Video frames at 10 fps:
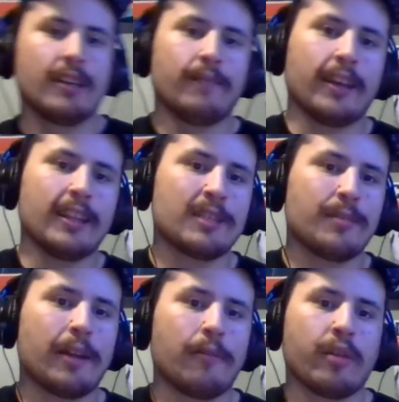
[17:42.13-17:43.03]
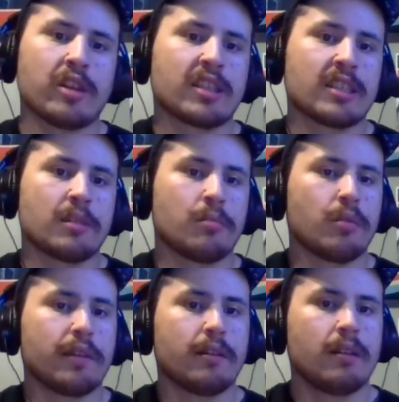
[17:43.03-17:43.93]
Like it doesn't matter which Godzilla
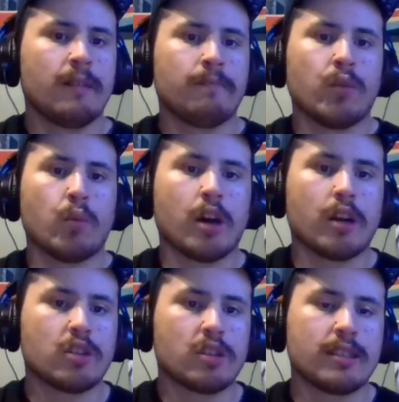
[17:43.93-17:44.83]
movie you watch,